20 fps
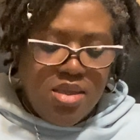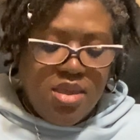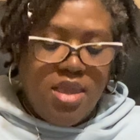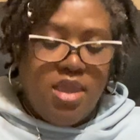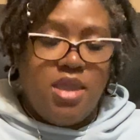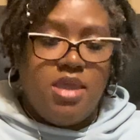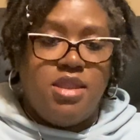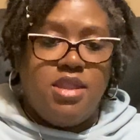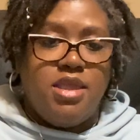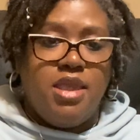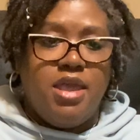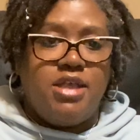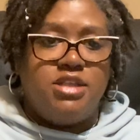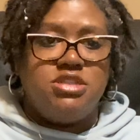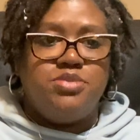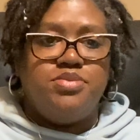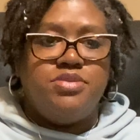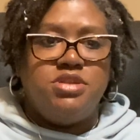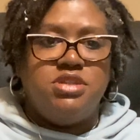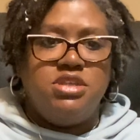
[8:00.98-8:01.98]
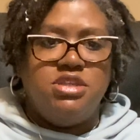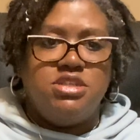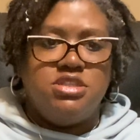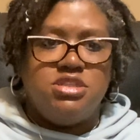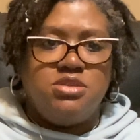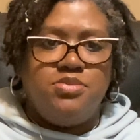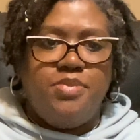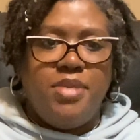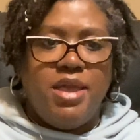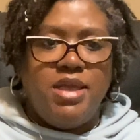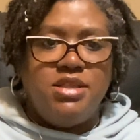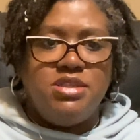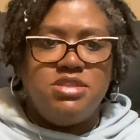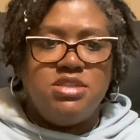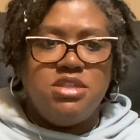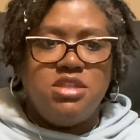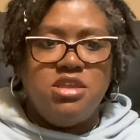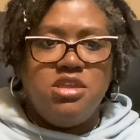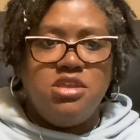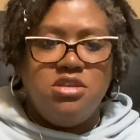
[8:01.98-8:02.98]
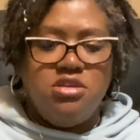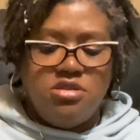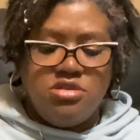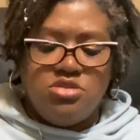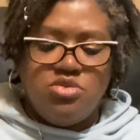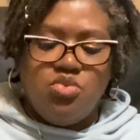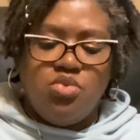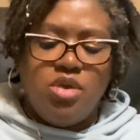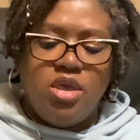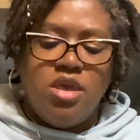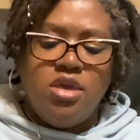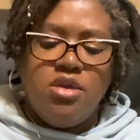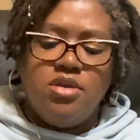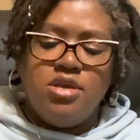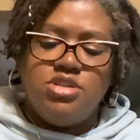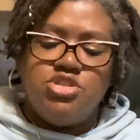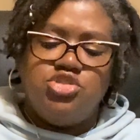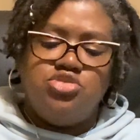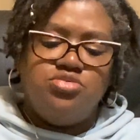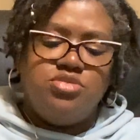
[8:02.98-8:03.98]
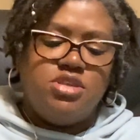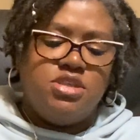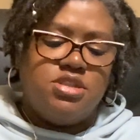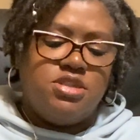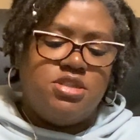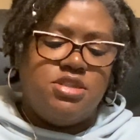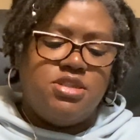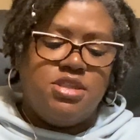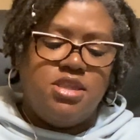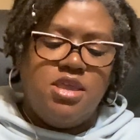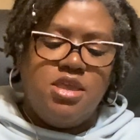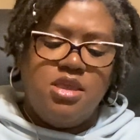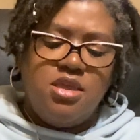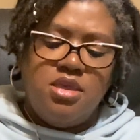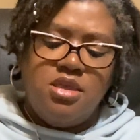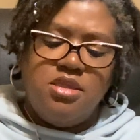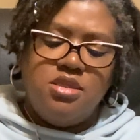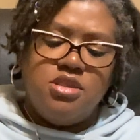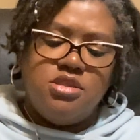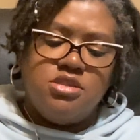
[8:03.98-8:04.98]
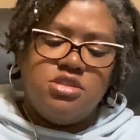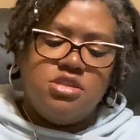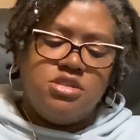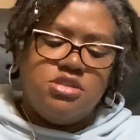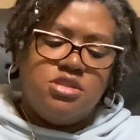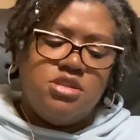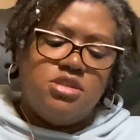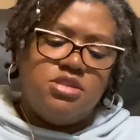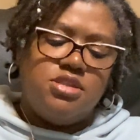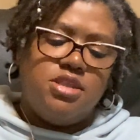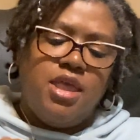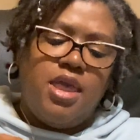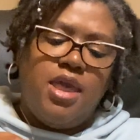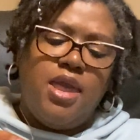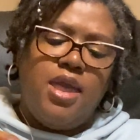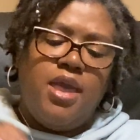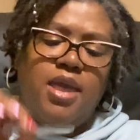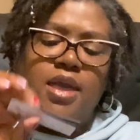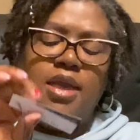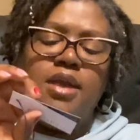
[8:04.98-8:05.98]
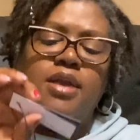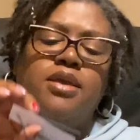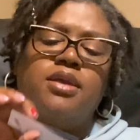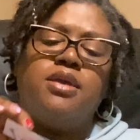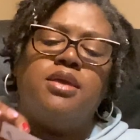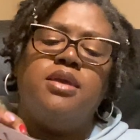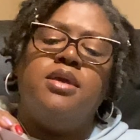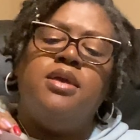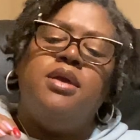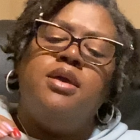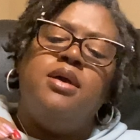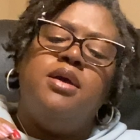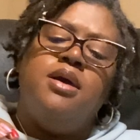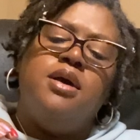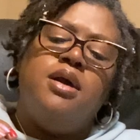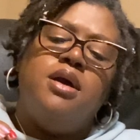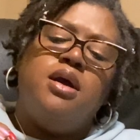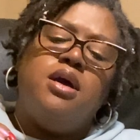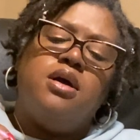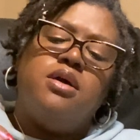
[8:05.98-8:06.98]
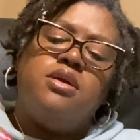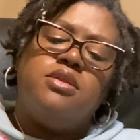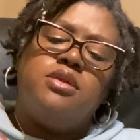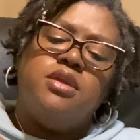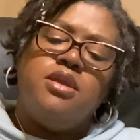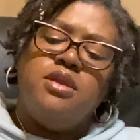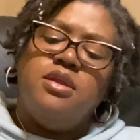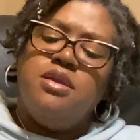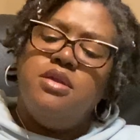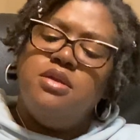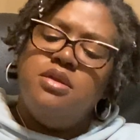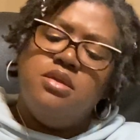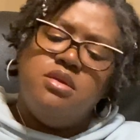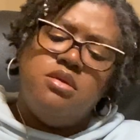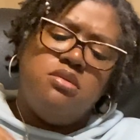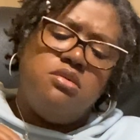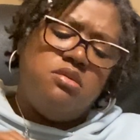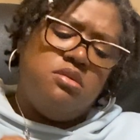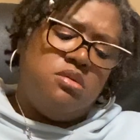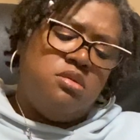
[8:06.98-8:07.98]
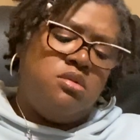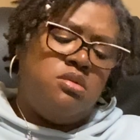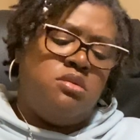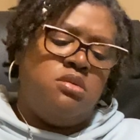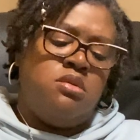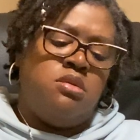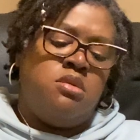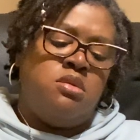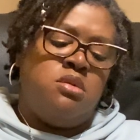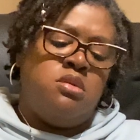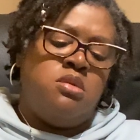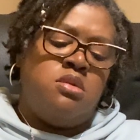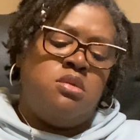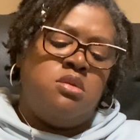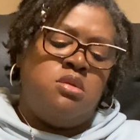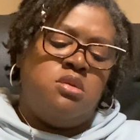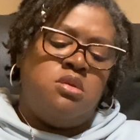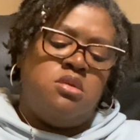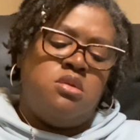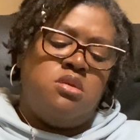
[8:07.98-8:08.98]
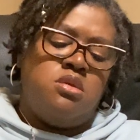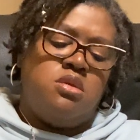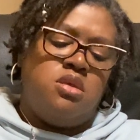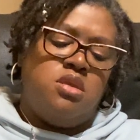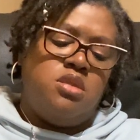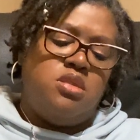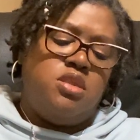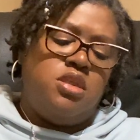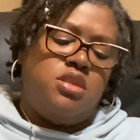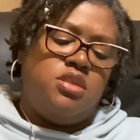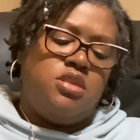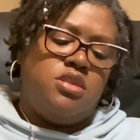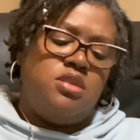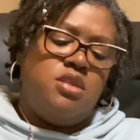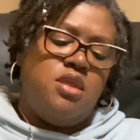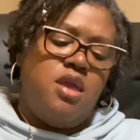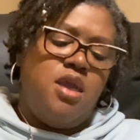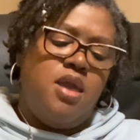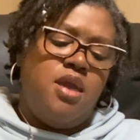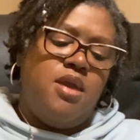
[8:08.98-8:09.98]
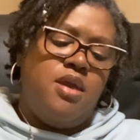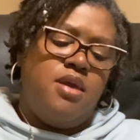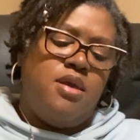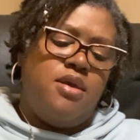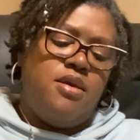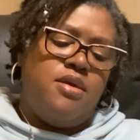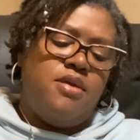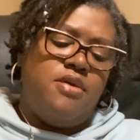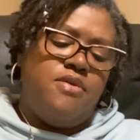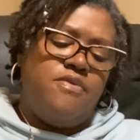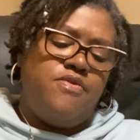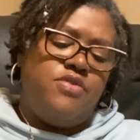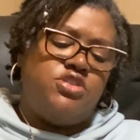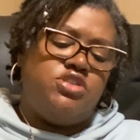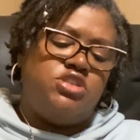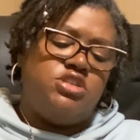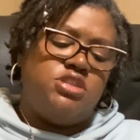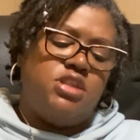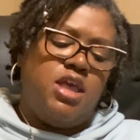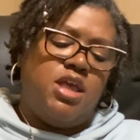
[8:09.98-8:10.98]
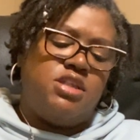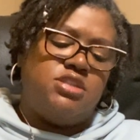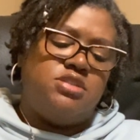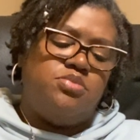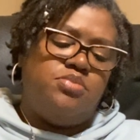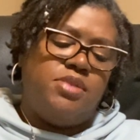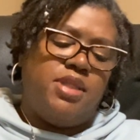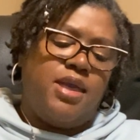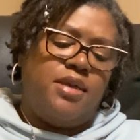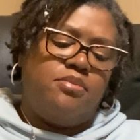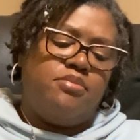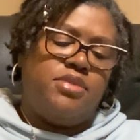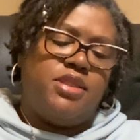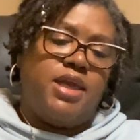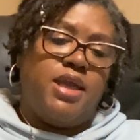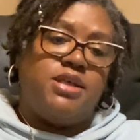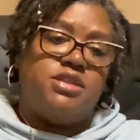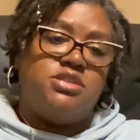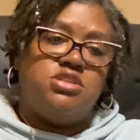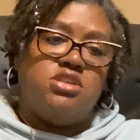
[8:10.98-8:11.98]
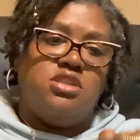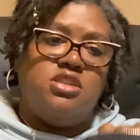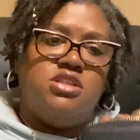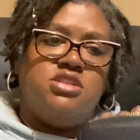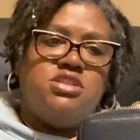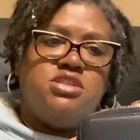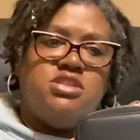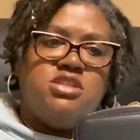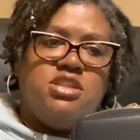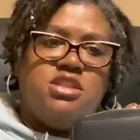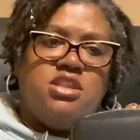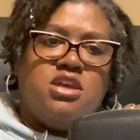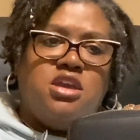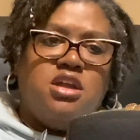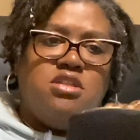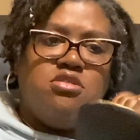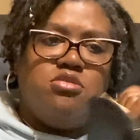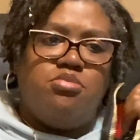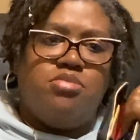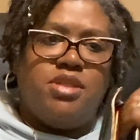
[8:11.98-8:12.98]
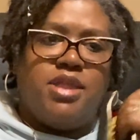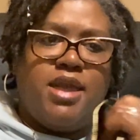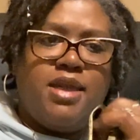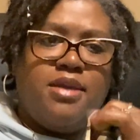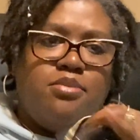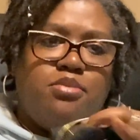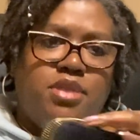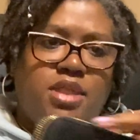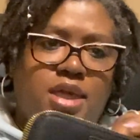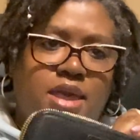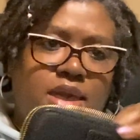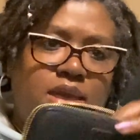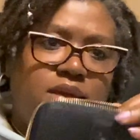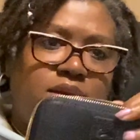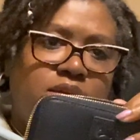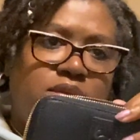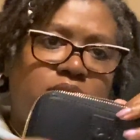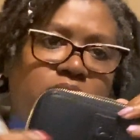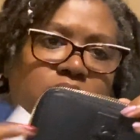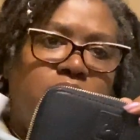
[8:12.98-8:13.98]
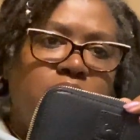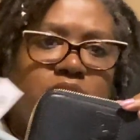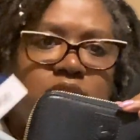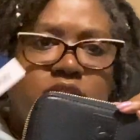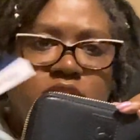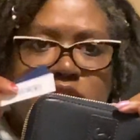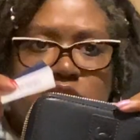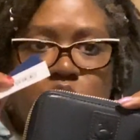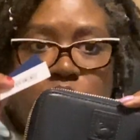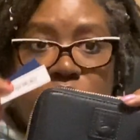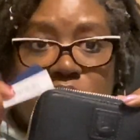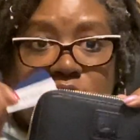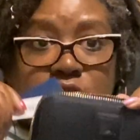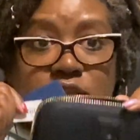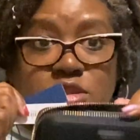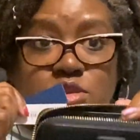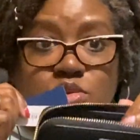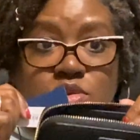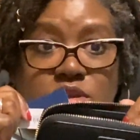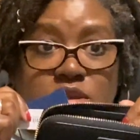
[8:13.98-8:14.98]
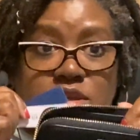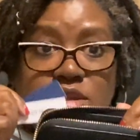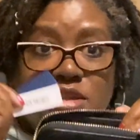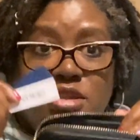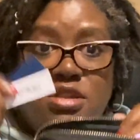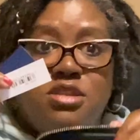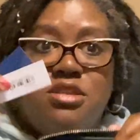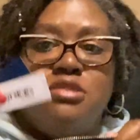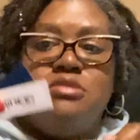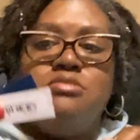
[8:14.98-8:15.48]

And it has plenty of space in here as well. As you can see, this is the tag on here. It doesn't have, it just has black, black. So this is in the color black, black is what this one is